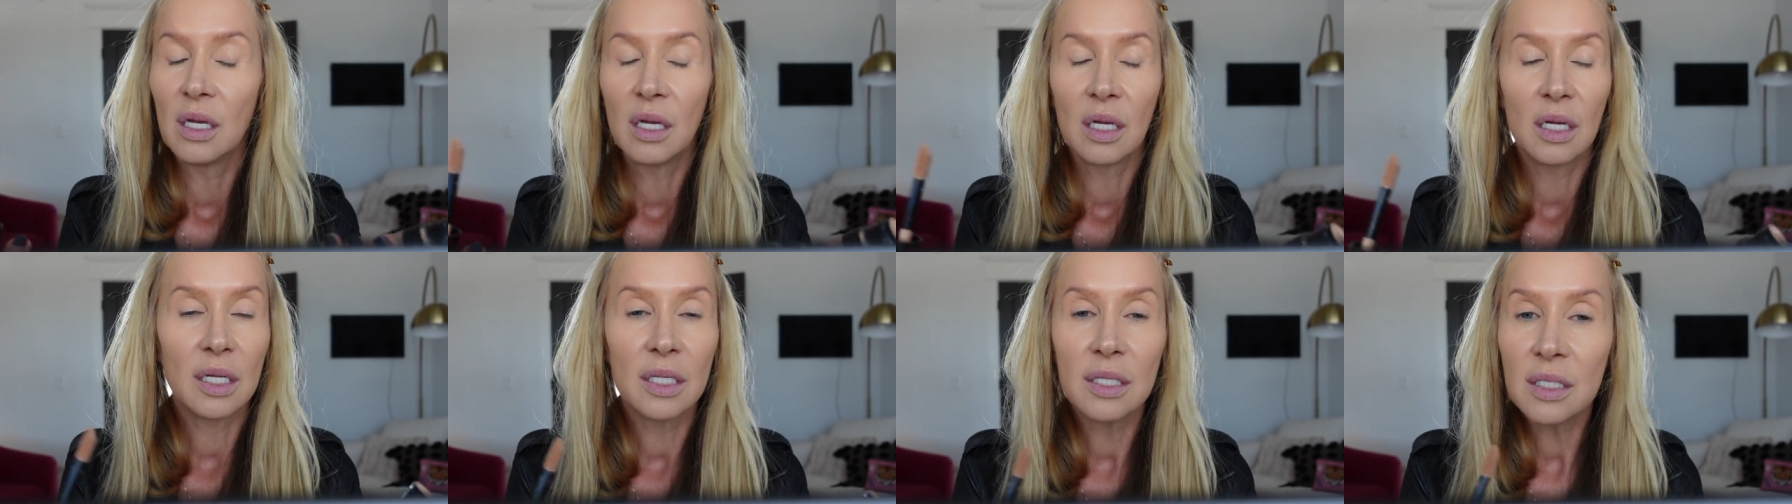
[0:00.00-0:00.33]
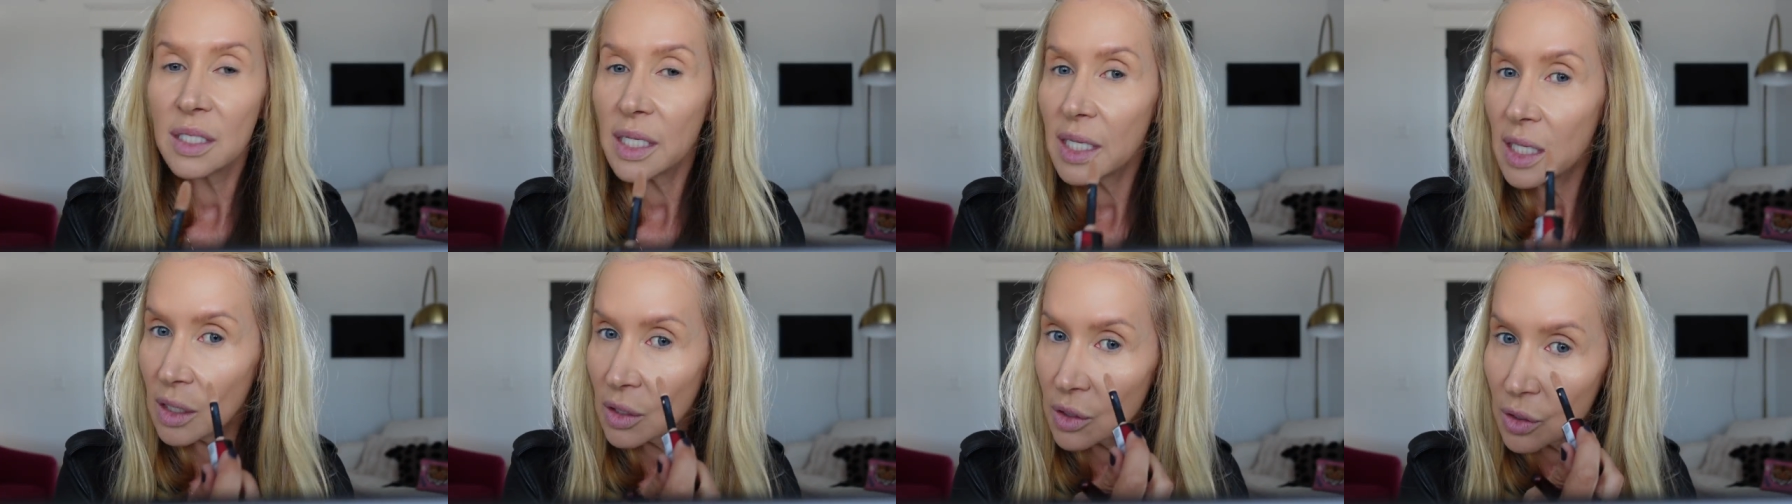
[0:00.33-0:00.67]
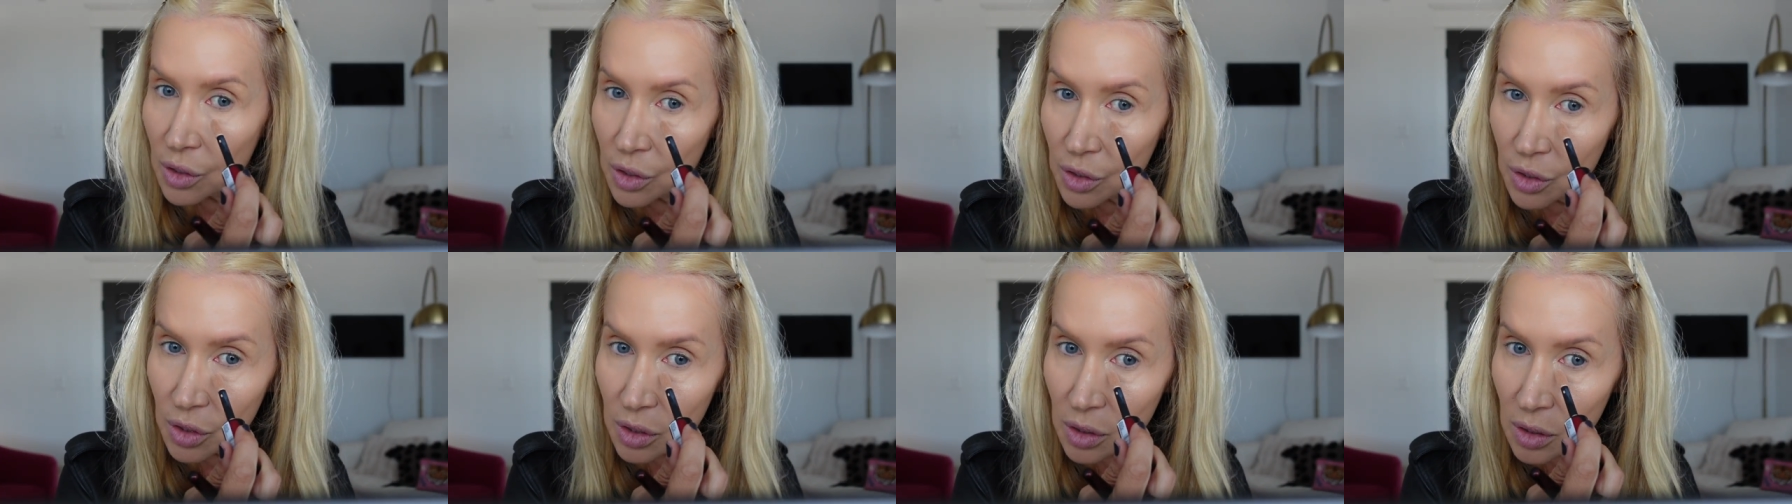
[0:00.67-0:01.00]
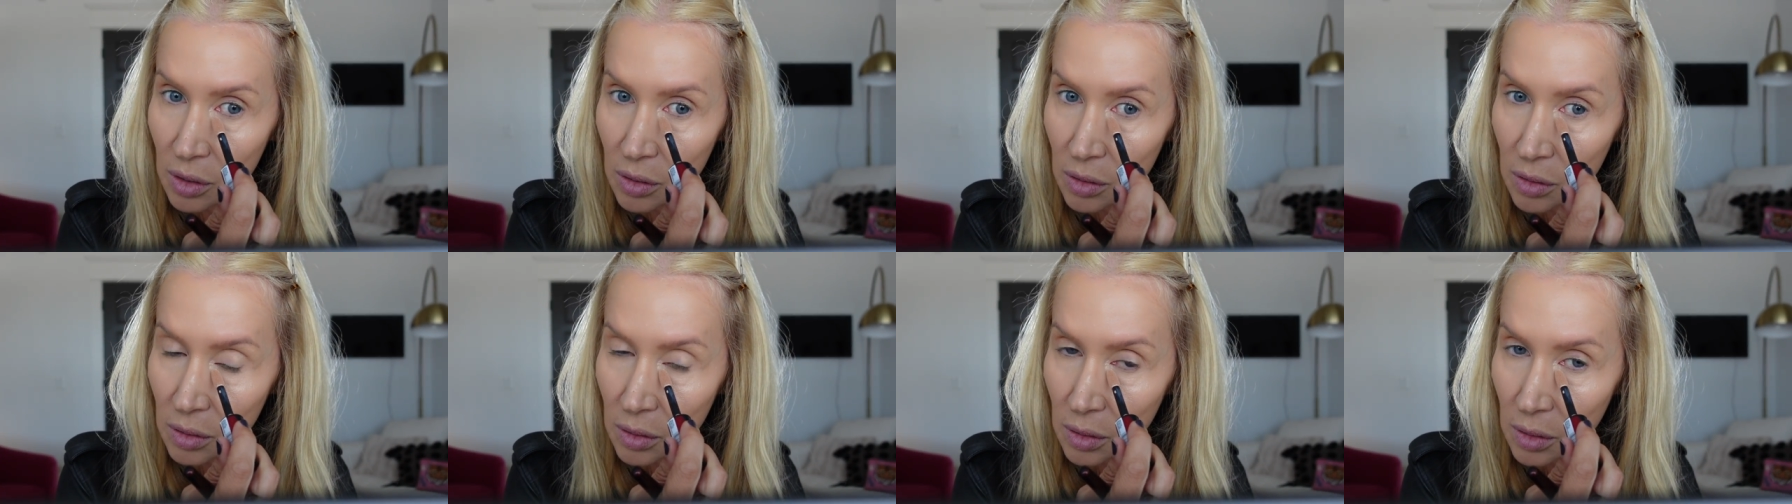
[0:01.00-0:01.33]
concealers,
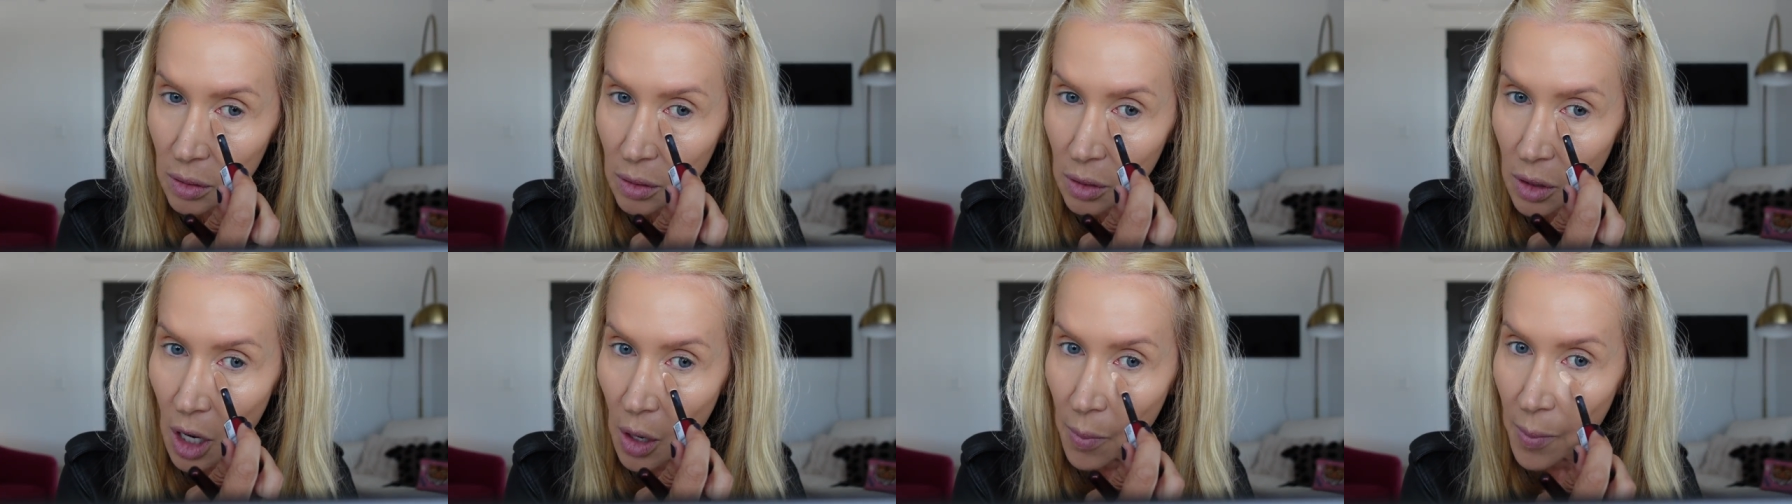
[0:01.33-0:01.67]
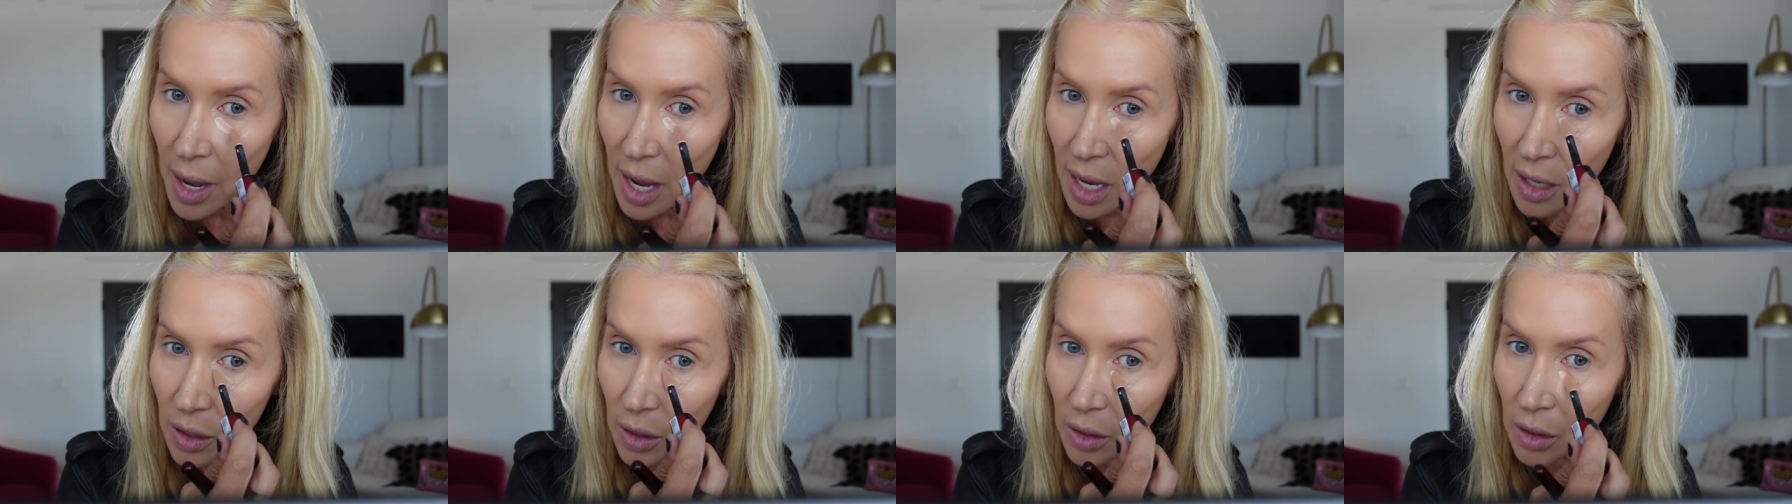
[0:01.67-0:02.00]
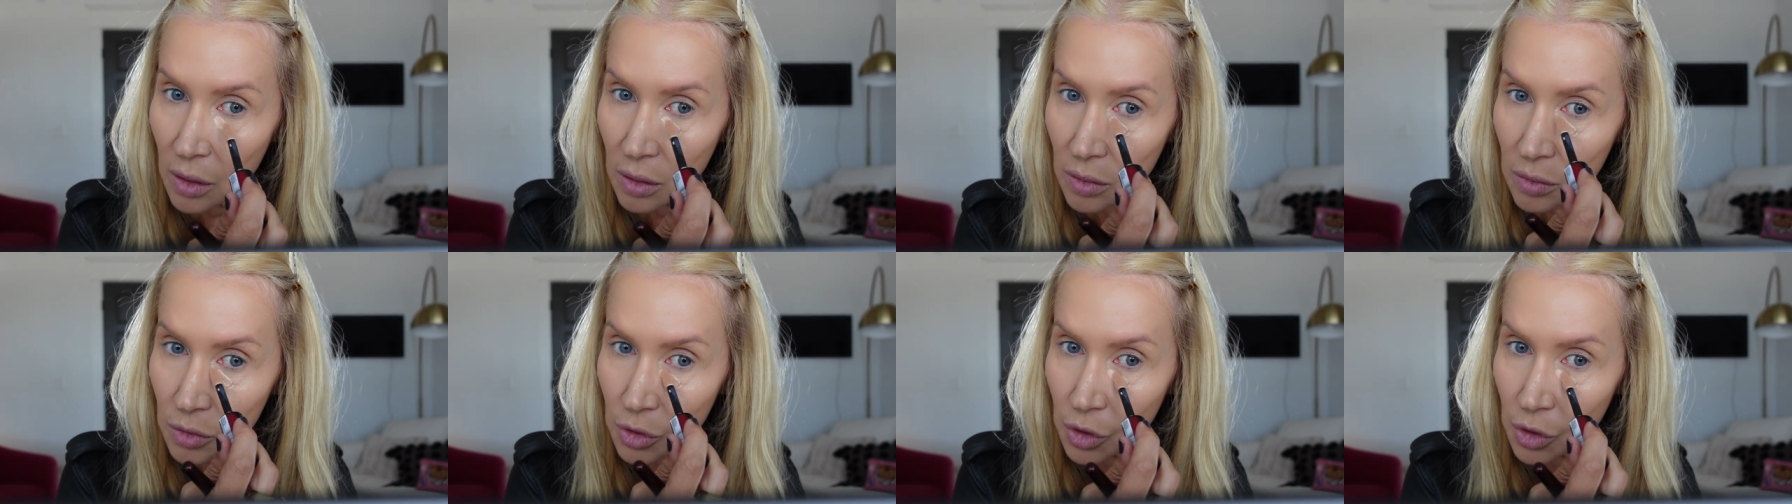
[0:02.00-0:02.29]
no matter